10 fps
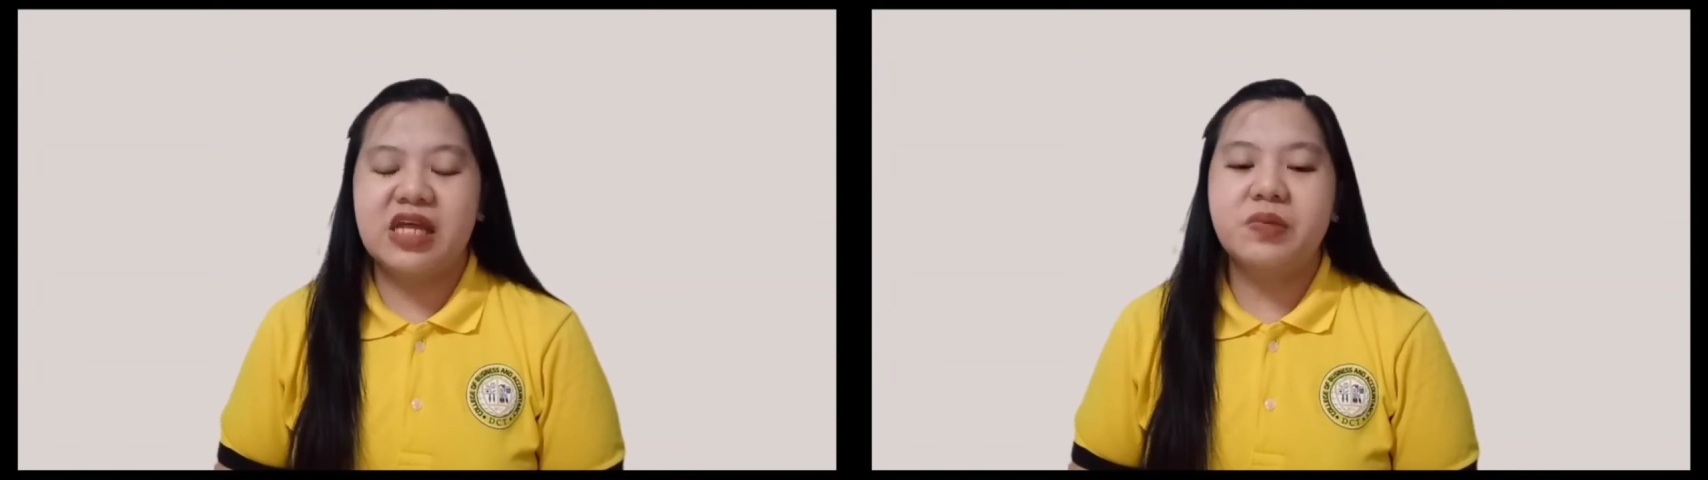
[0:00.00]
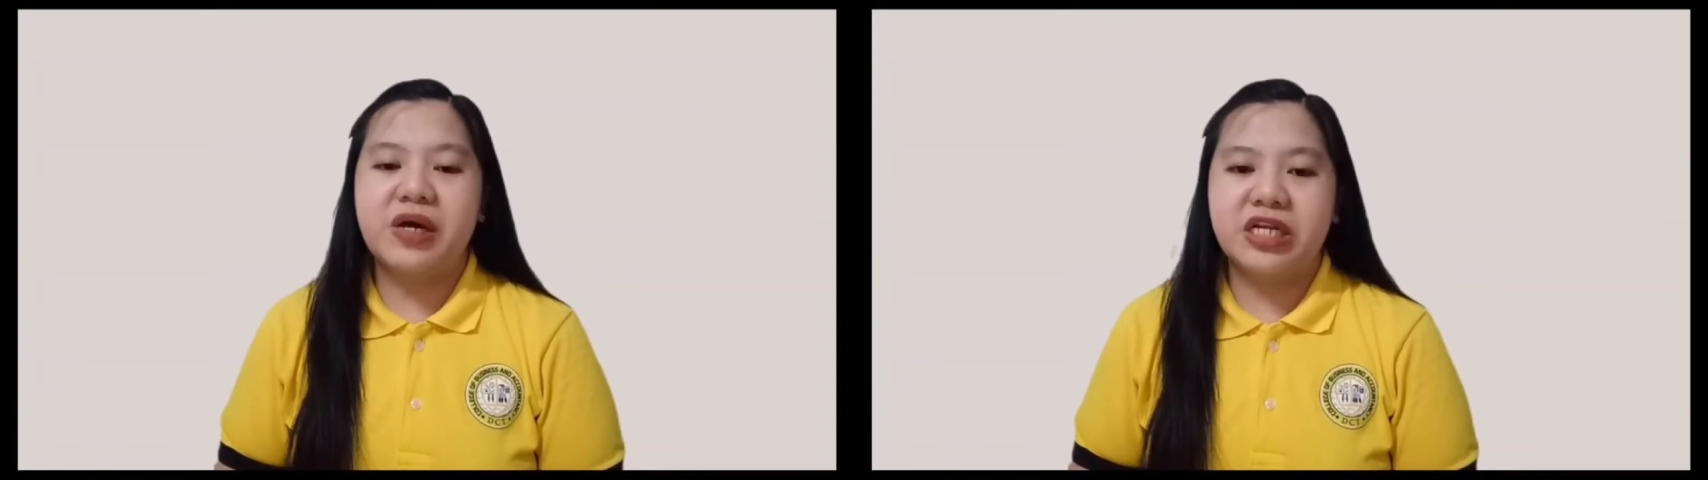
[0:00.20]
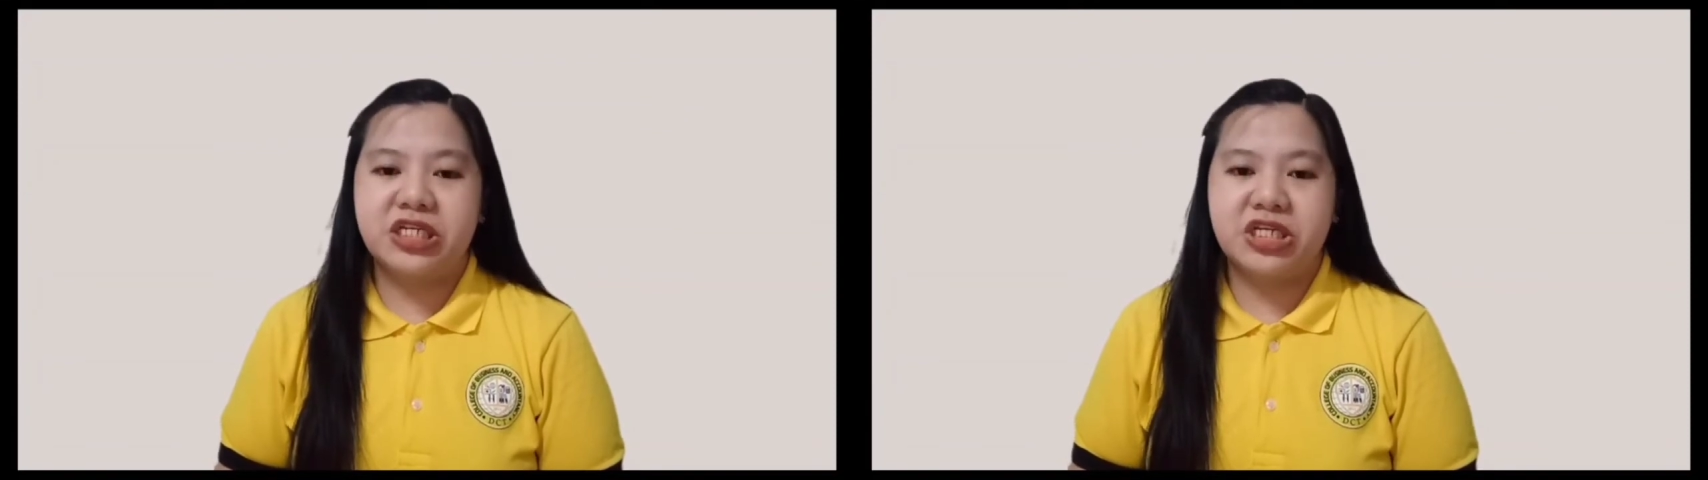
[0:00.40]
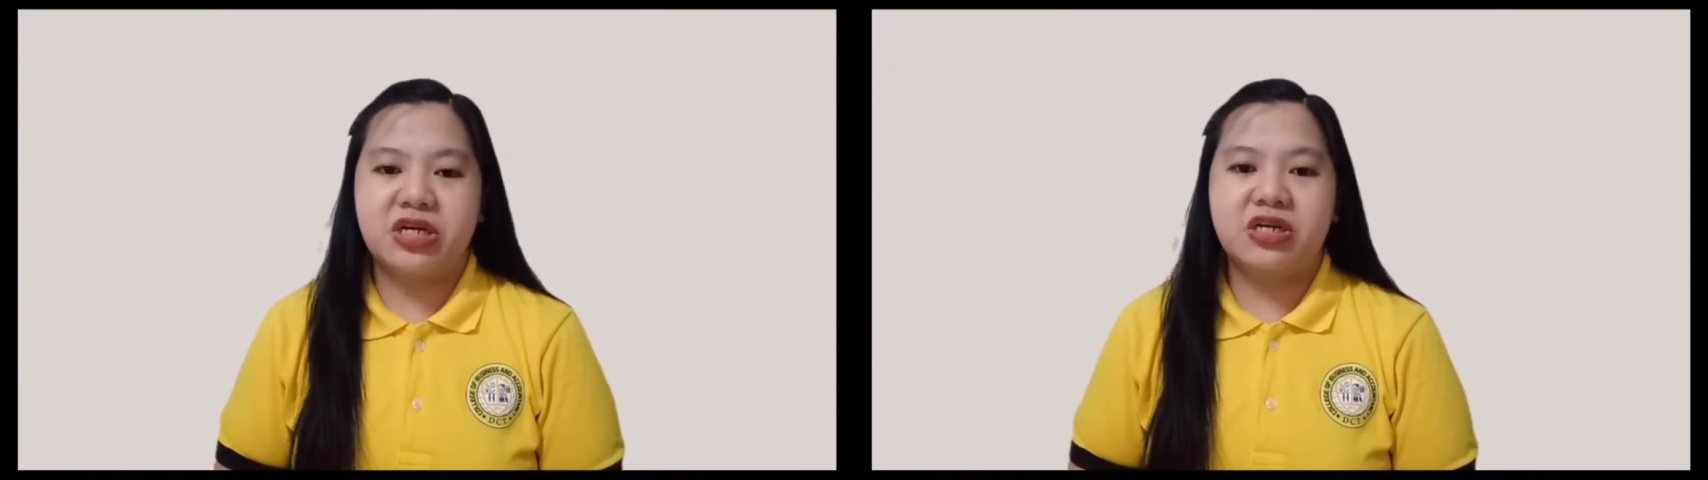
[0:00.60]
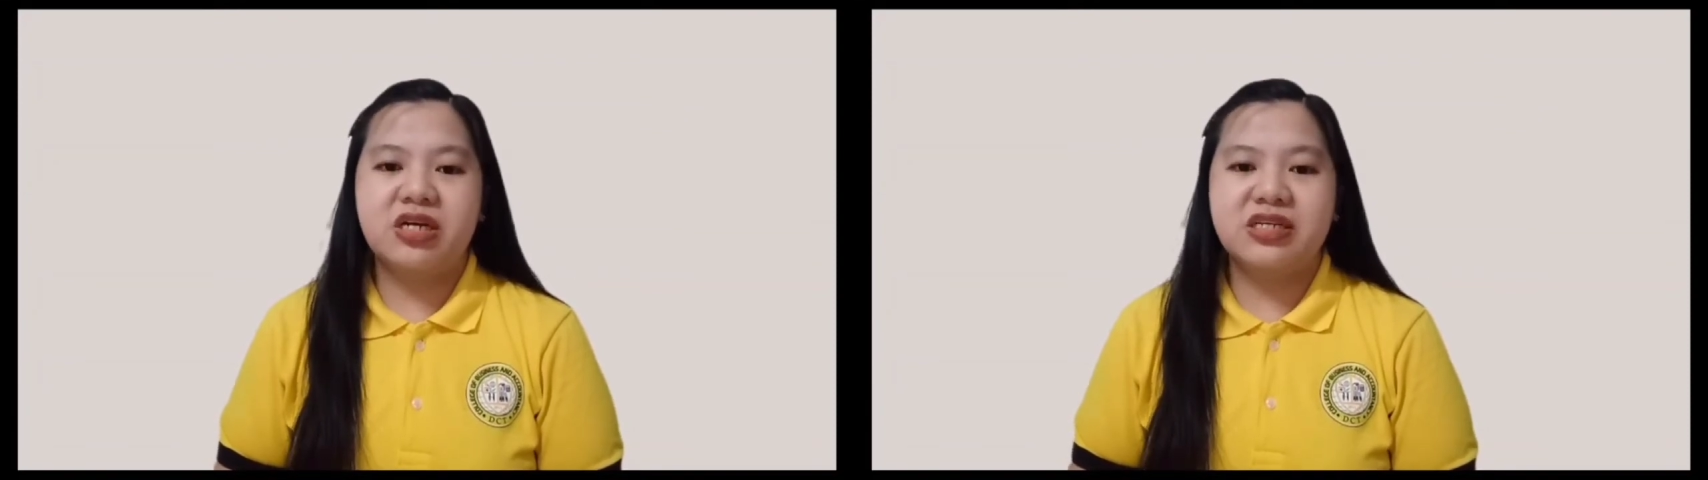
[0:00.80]
and
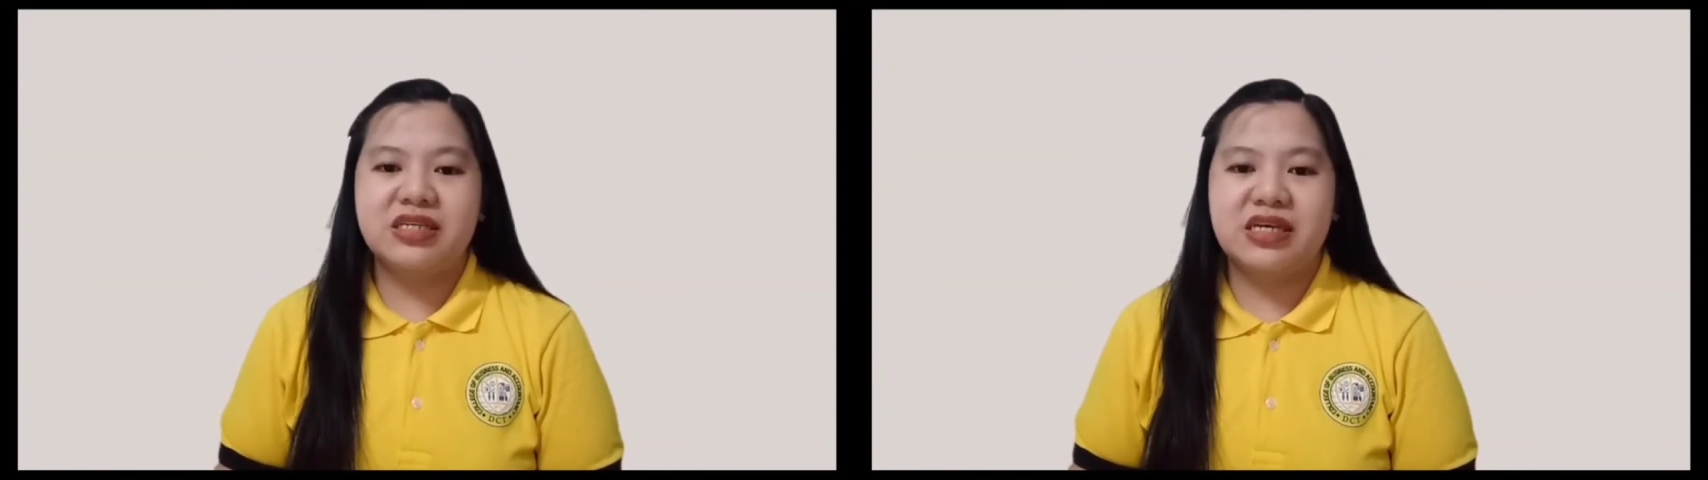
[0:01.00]
managerial